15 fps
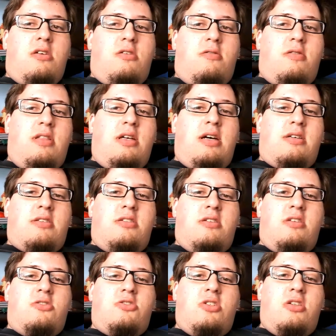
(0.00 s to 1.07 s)
relaxing
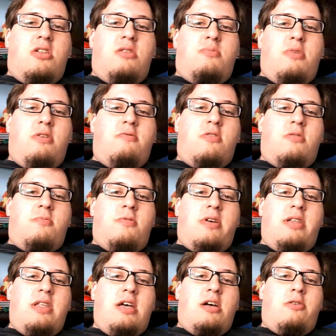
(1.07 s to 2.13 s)
and chilling in my room right
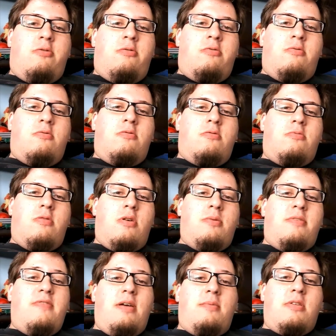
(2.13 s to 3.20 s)
now when my
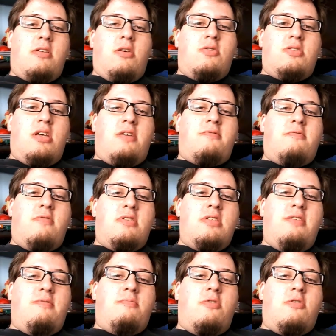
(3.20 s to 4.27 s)
family goes off and runs
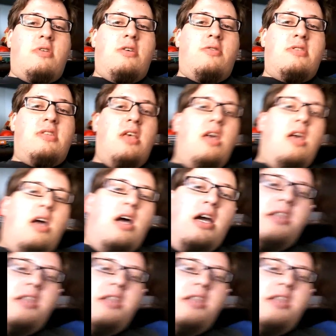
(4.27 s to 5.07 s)
even more errands. I